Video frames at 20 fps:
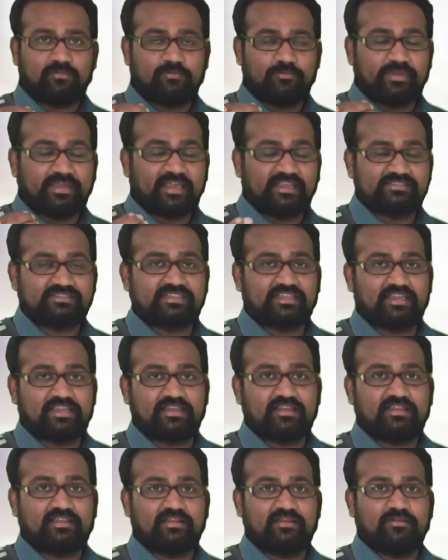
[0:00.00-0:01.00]
we can
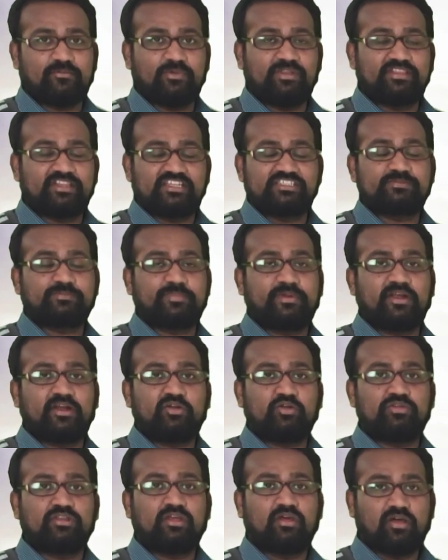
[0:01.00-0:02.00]
say, with
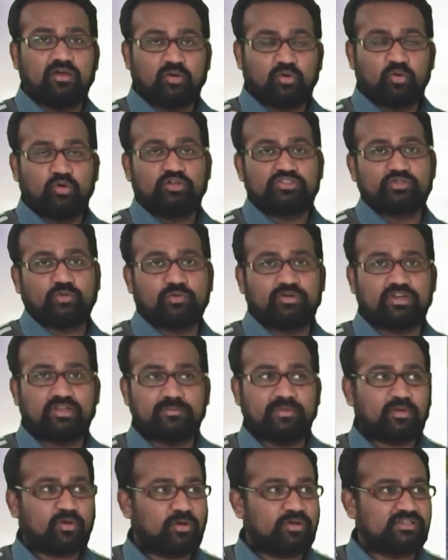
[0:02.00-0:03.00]
respect to the roots only,
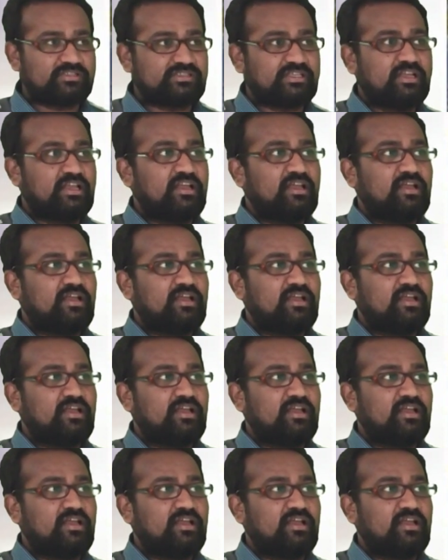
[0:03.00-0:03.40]
because